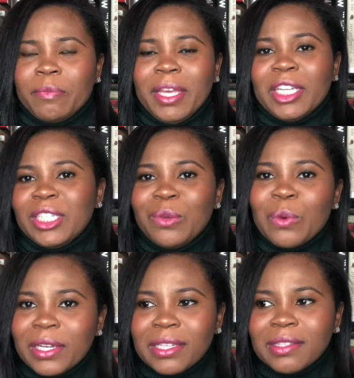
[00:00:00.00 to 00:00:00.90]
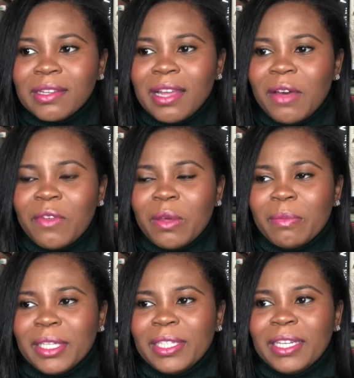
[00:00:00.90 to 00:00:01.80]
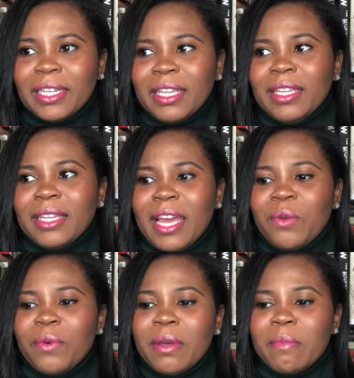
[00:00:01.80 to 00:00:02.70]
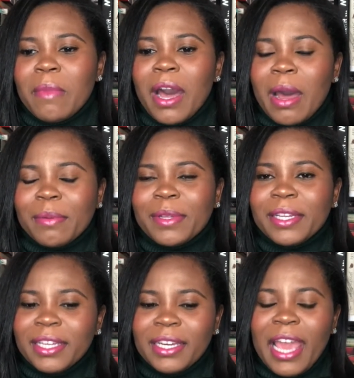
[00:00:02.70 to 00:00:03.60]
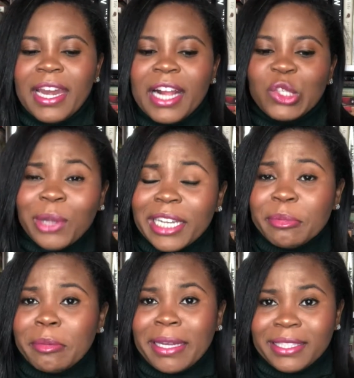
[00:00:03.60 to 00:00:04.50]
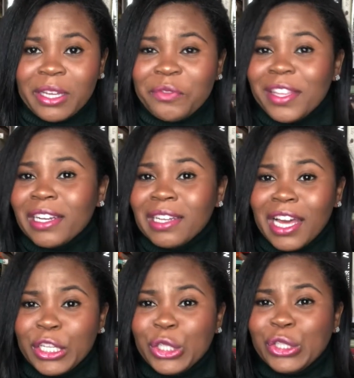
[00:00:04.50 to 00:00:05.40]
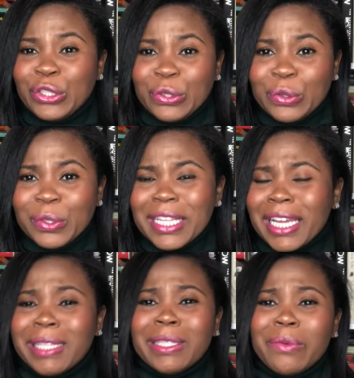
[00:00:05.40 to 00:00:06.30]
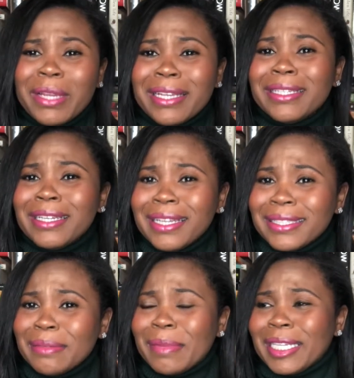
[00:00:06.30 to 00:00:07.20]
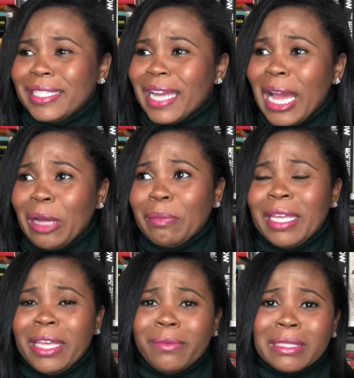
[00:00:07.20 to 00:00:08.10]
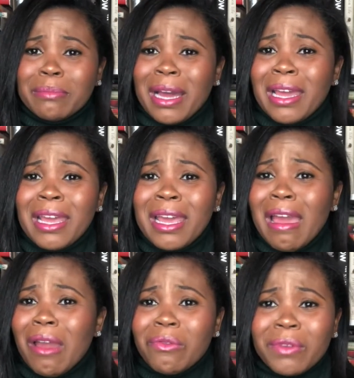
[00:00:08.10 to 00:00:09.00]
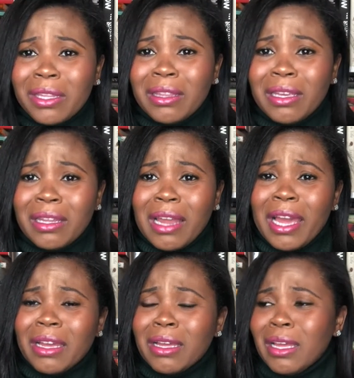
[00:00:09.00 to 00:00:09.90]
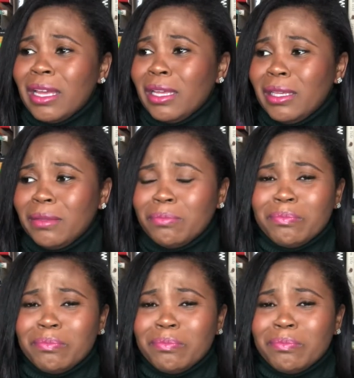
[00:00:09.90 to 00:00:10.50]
because she wanted to love him, but she couldn't. Like, what mom couldn't? And I tried to put myself in Alani's shoes. Like, if someone had done it to my child, but he was my everything. Like, he